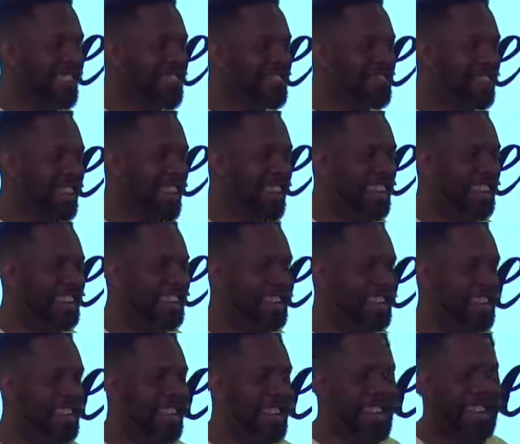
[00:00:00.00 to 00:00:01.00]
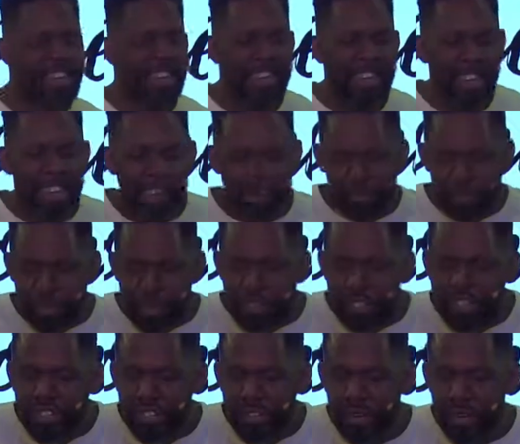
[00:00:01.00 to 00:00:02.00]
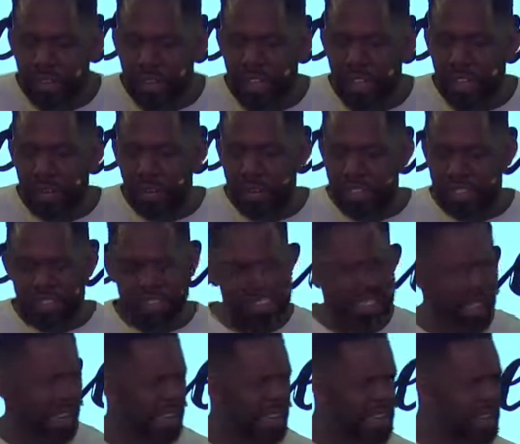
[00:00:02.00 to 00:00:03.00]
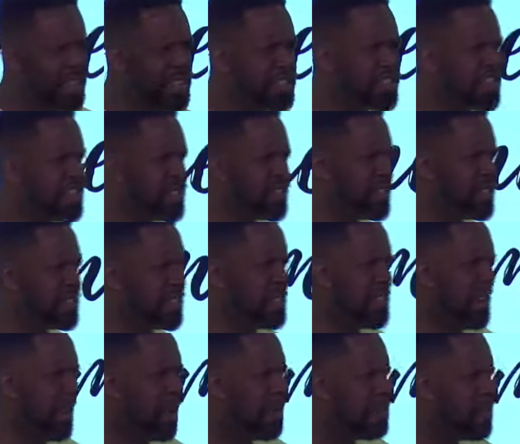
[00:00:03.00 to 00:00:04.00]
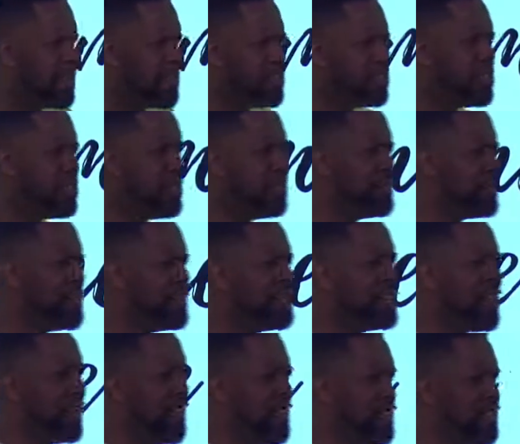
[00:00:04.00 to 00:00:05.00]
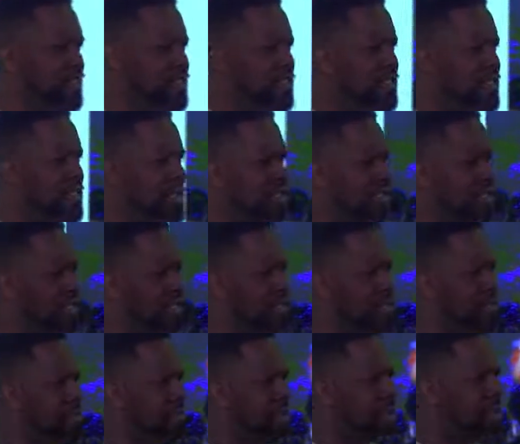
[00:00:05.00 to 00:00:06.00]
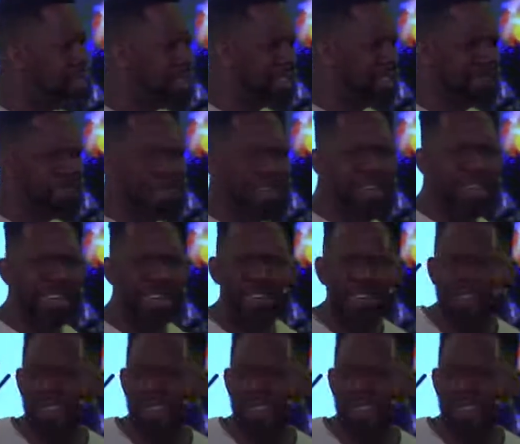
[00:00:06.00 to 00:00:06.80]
Right? And I'm pretty sure that it was a challenge. I'm pretty sure it was a challenge, but he was committed.